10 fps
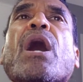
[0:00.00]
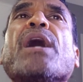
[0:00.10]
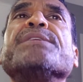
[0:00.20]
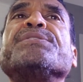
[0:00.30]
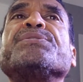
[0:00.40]

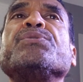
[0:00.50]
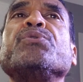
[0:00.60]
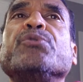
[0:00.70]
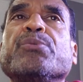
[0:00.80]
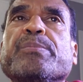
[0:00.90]

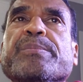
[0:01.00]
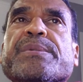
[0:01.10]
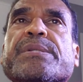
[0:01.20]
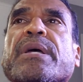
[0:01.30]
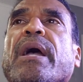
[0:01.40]

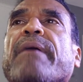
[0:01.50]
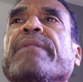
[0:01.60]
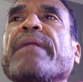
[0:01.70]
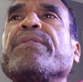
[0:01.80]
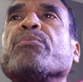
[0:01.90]
assumes
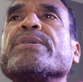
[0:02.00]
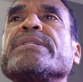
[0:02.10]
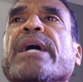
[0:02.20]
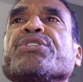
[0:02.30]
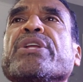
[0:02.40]
that the
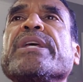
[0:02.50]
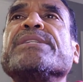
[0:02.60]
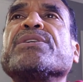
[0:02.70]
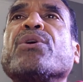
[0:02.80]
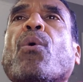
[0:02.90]
recession
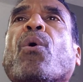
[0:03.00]
is an